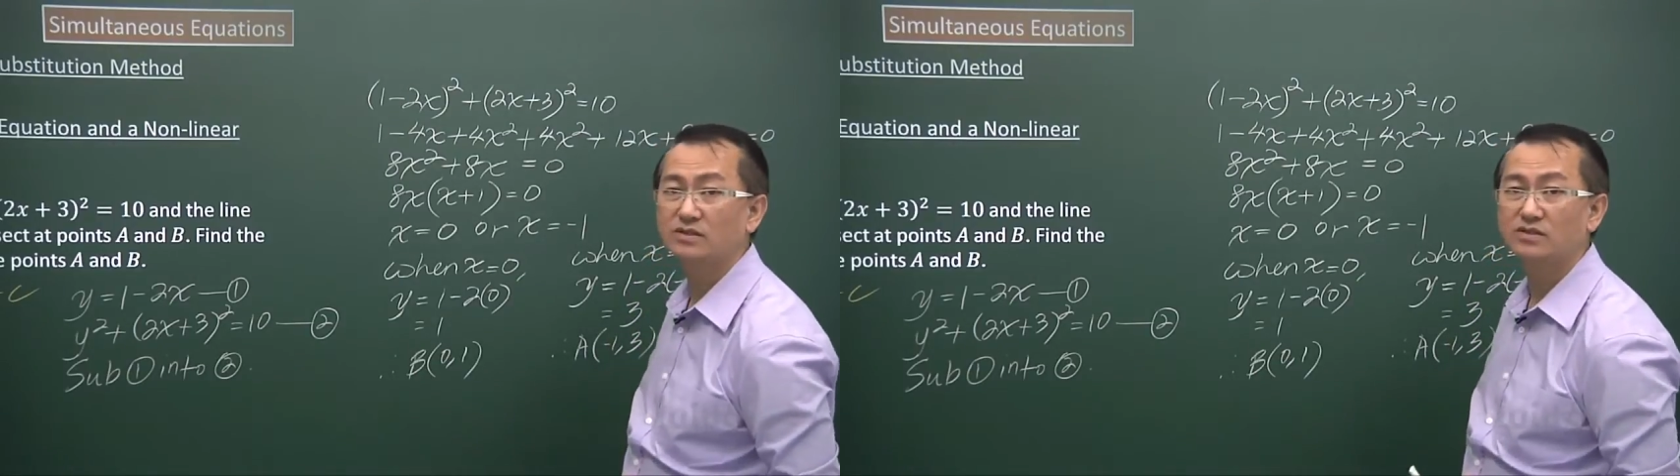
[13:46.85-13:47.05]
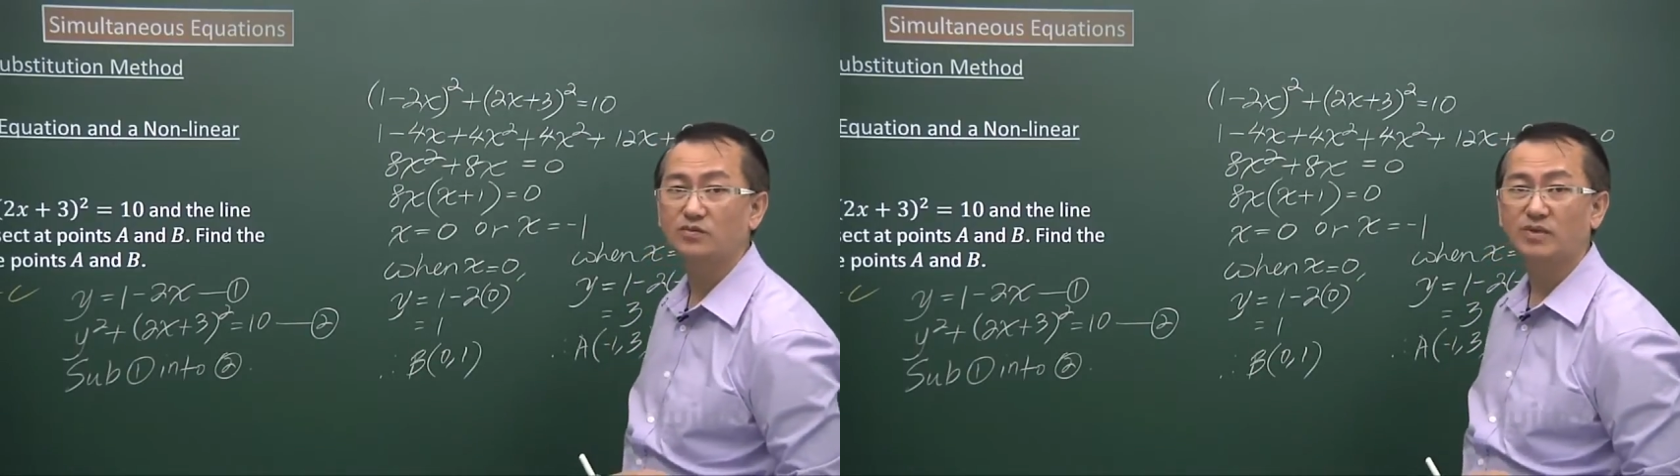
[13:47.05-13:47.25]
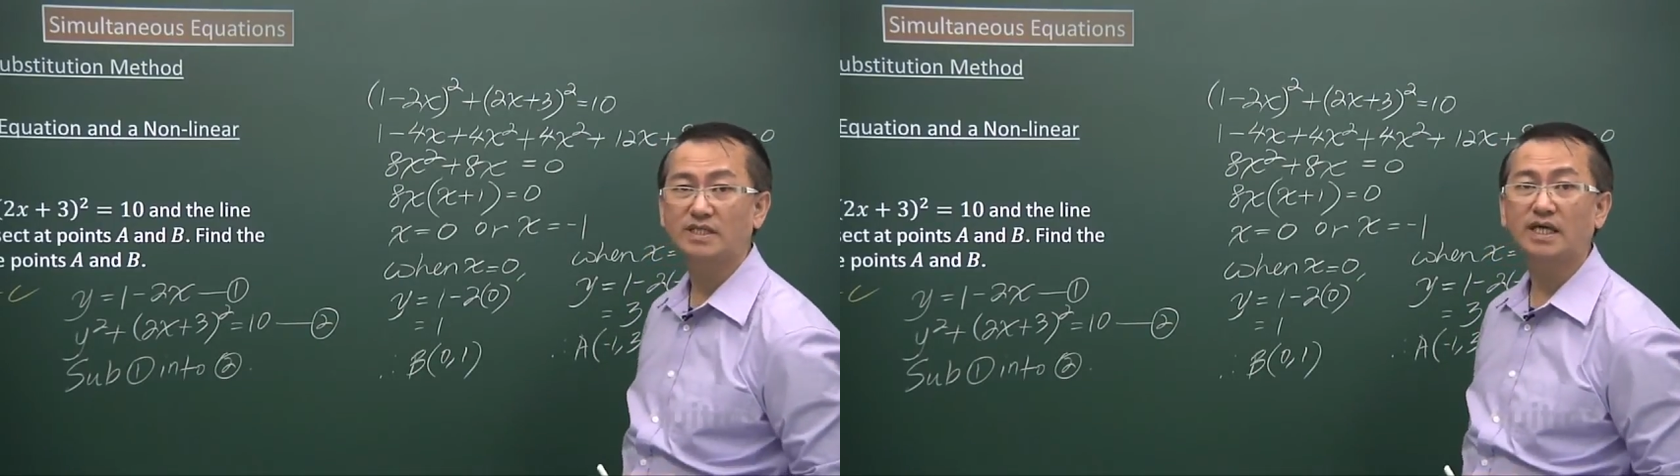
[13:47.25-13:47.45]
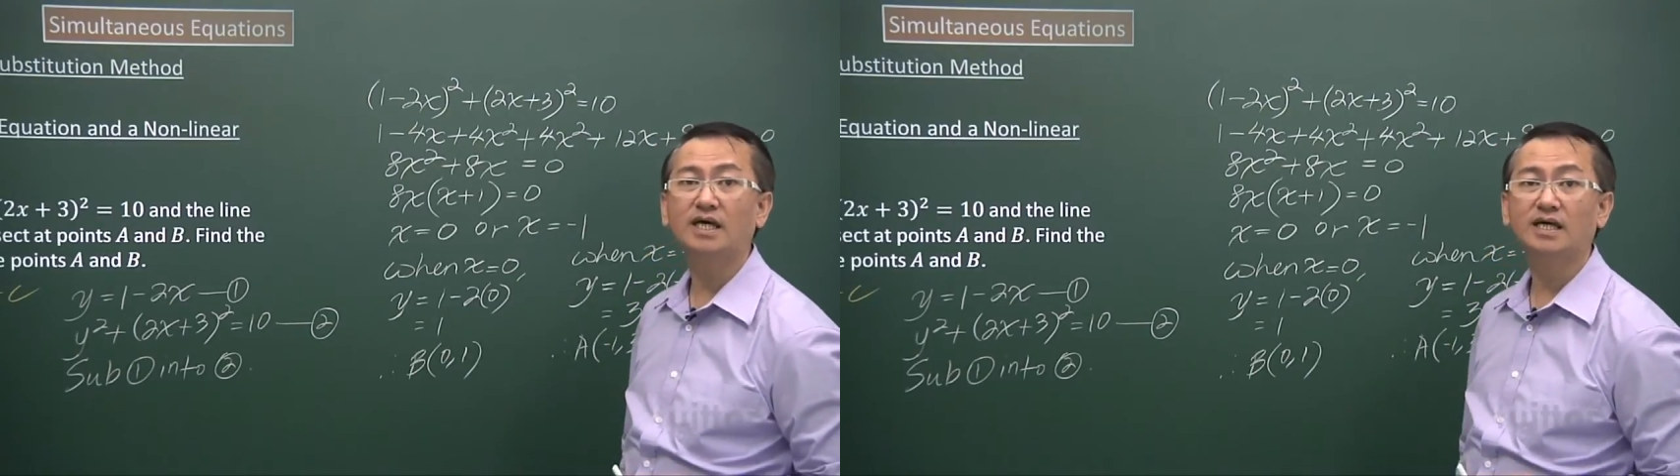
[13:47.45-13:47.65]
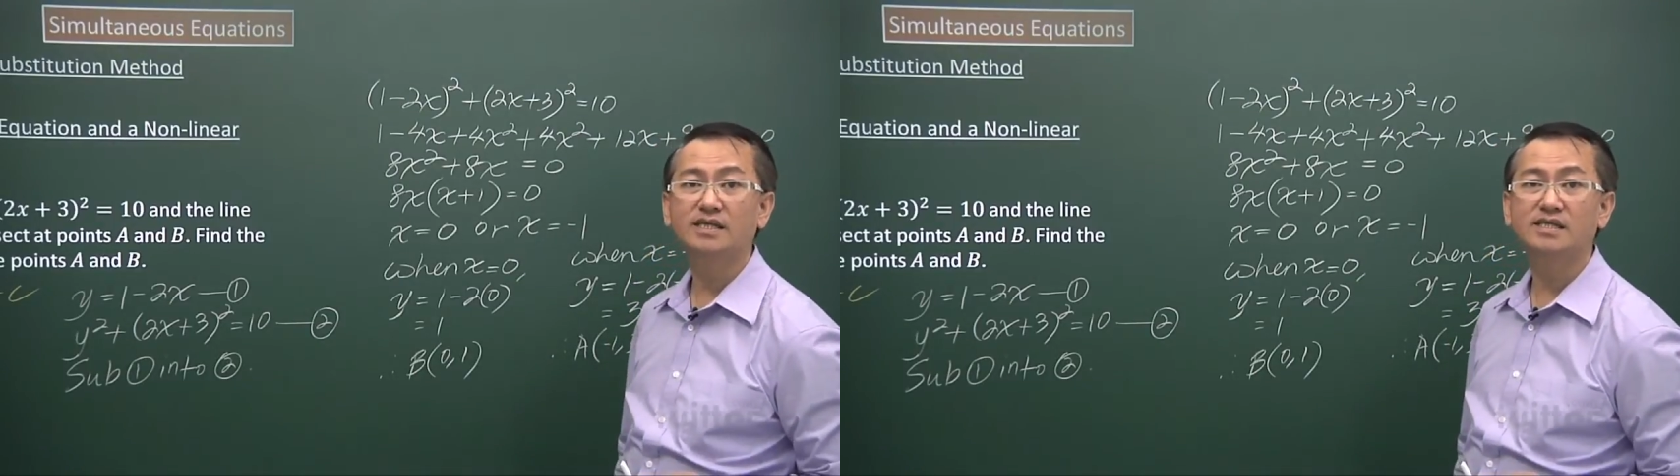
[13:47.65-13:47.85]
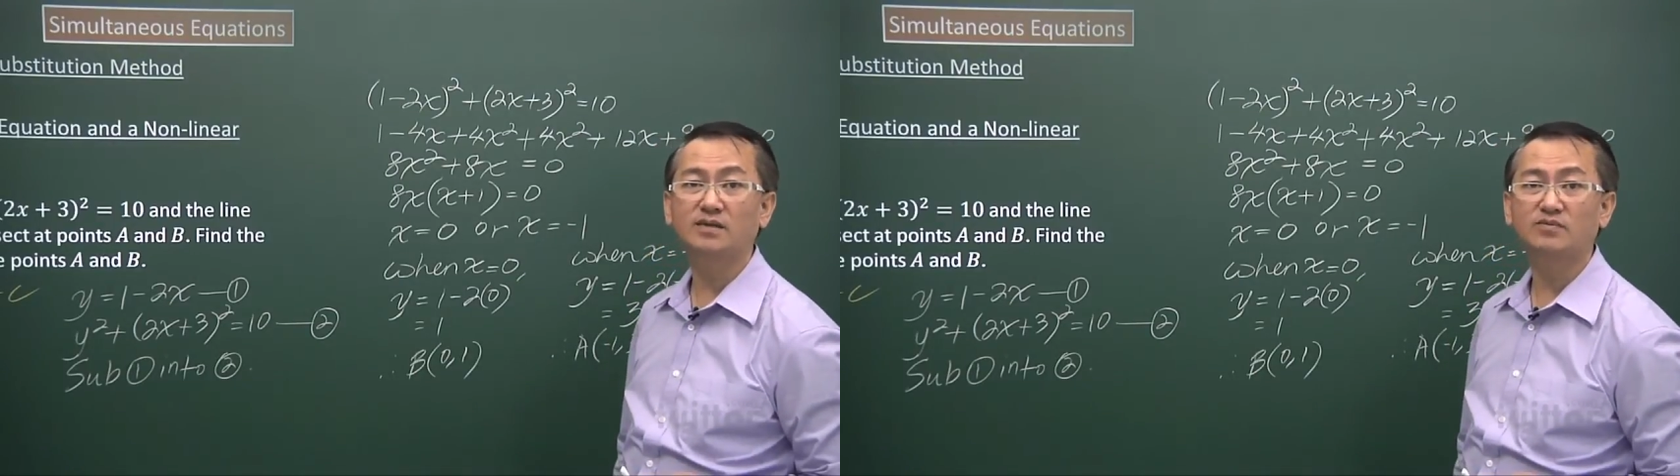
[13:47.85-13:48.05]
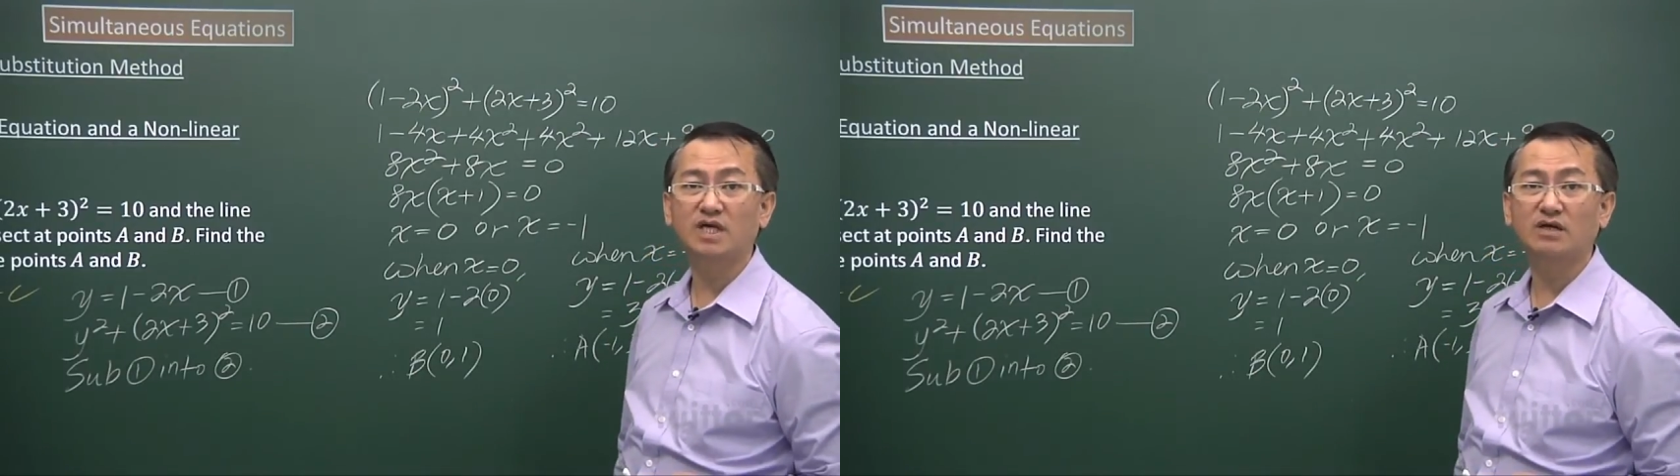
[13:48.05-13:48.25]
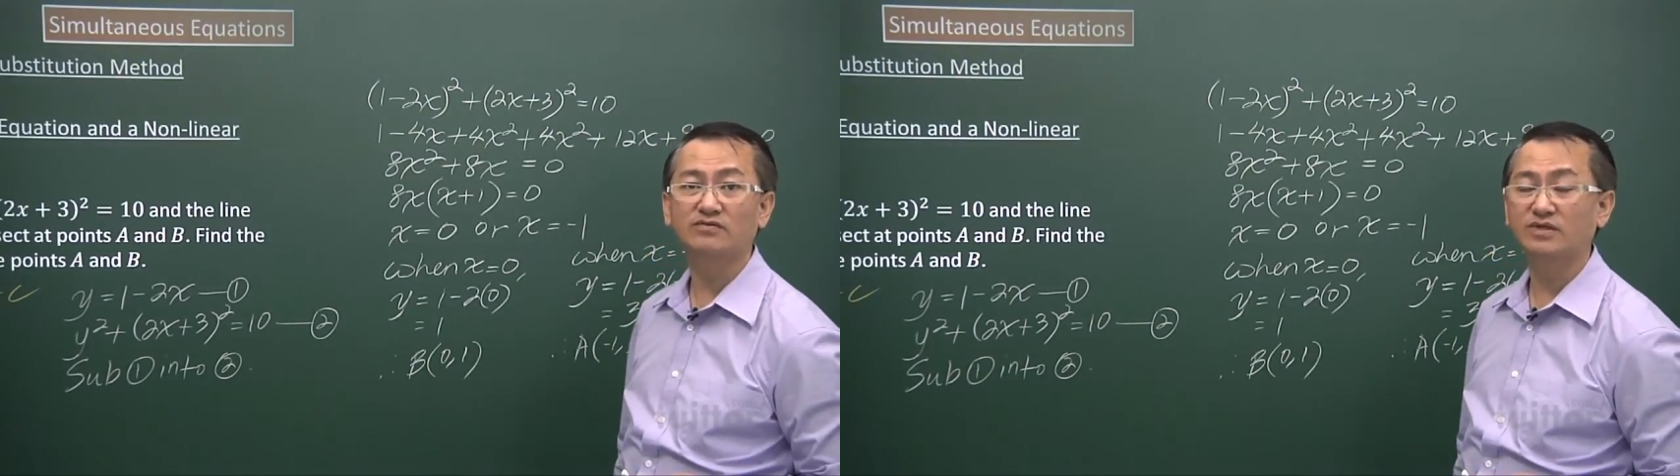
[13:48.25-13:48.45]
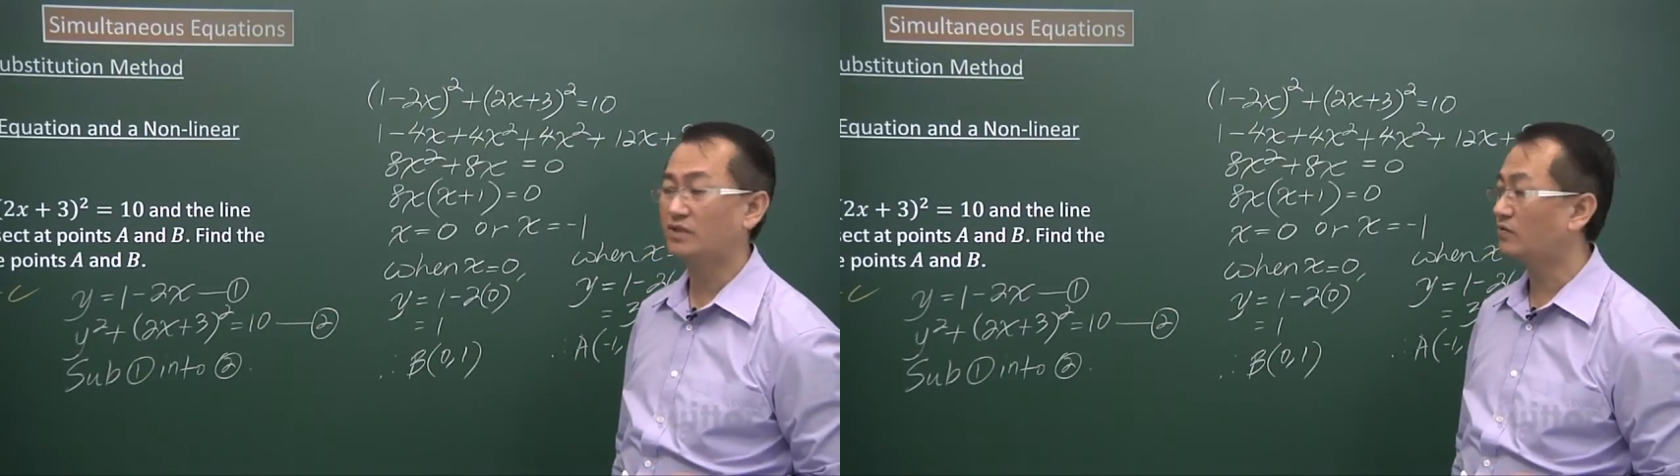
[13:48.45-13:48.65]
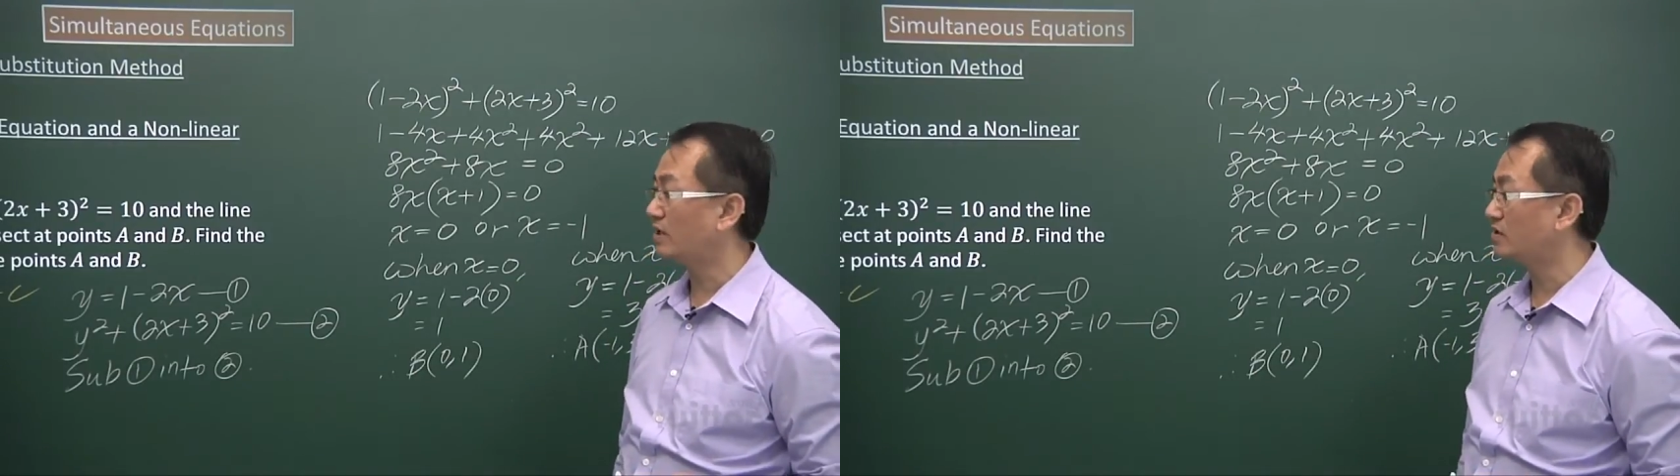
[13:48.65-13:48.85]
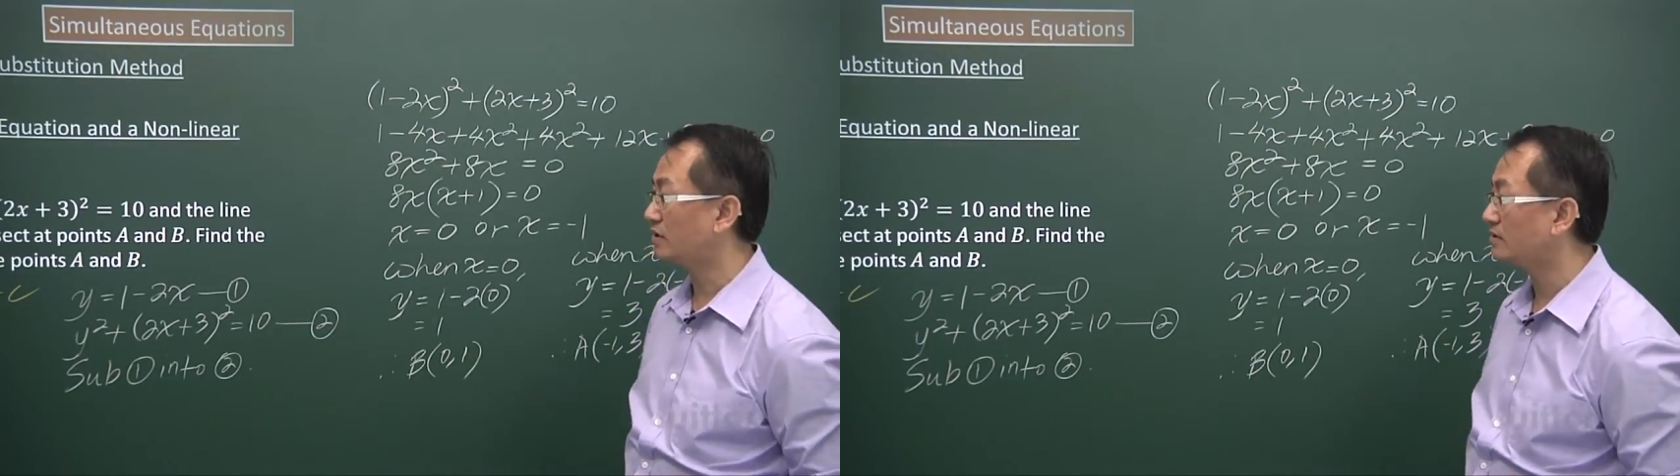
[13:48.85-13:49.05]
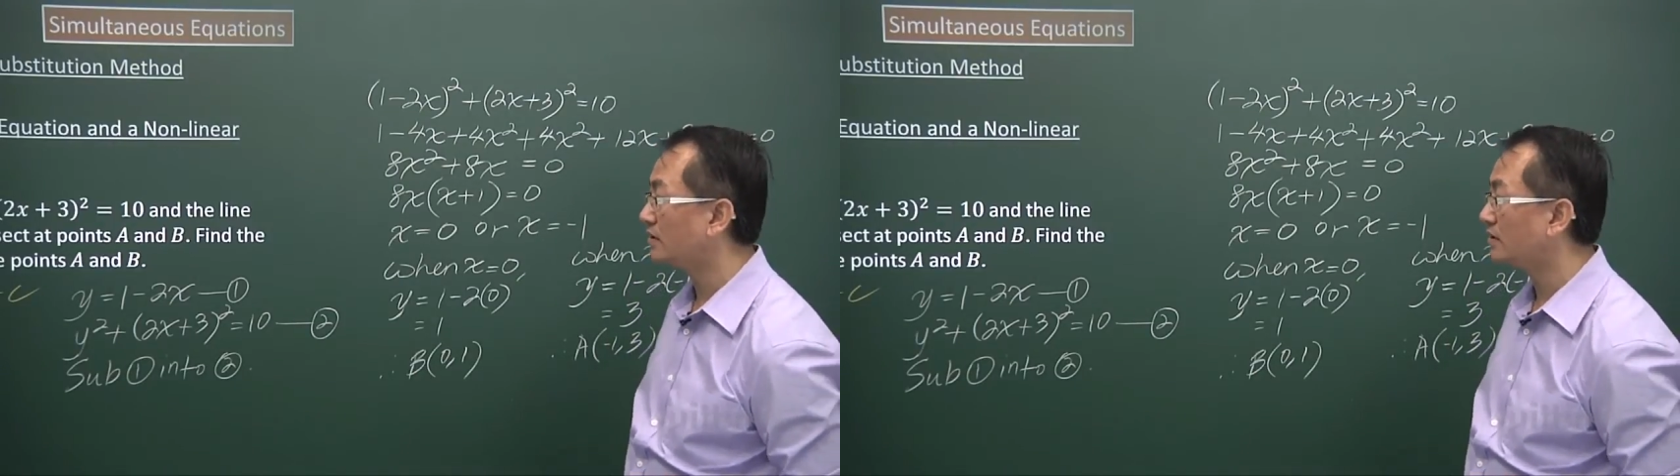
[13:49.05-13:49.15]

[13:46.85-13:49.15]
to be the subject of the equation.